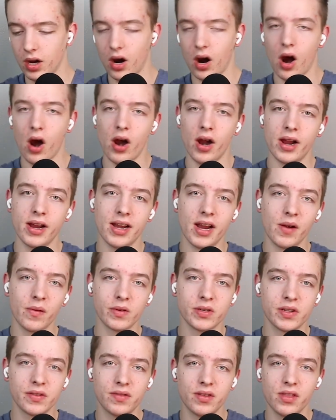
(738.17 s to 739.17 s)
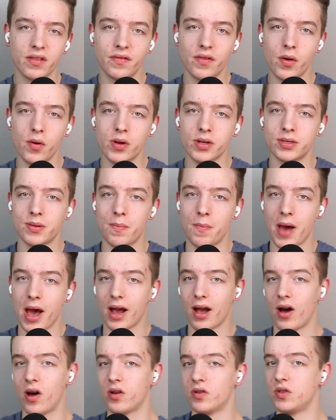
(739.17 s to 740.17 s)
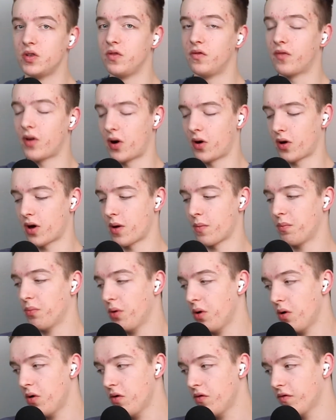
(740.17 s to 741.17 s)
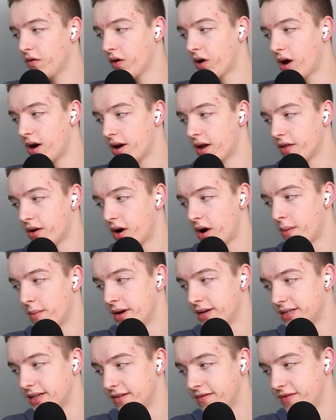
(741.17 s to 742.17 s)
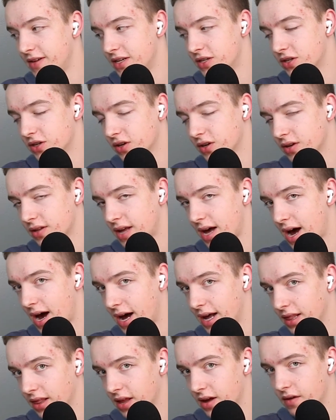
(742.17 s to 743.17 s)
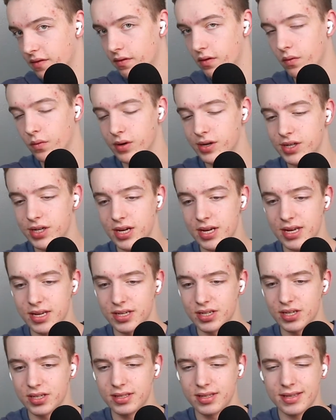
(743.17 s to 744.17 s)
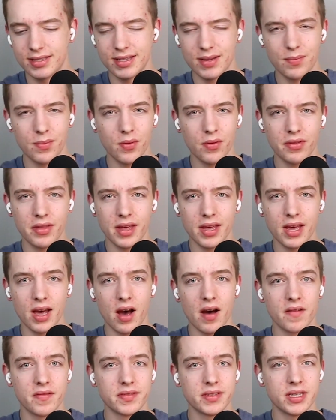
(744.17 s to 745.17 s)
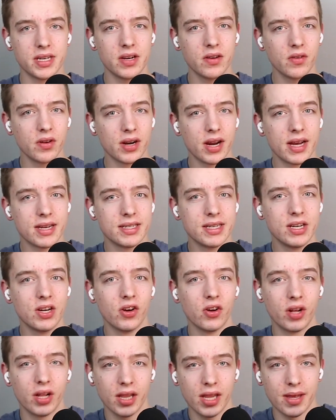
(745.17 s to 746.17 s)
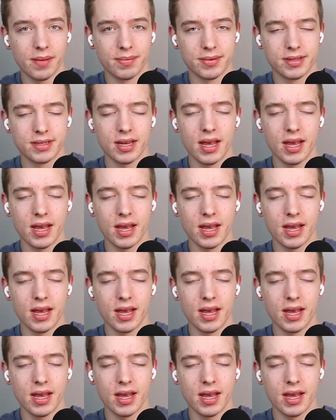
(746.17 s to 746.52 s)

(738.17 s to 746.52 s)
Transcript: All right, now we're shifting the focus back onto Final Cut Pro for another amazing feature that I love, which is just the simple thing of synchronizing your clips.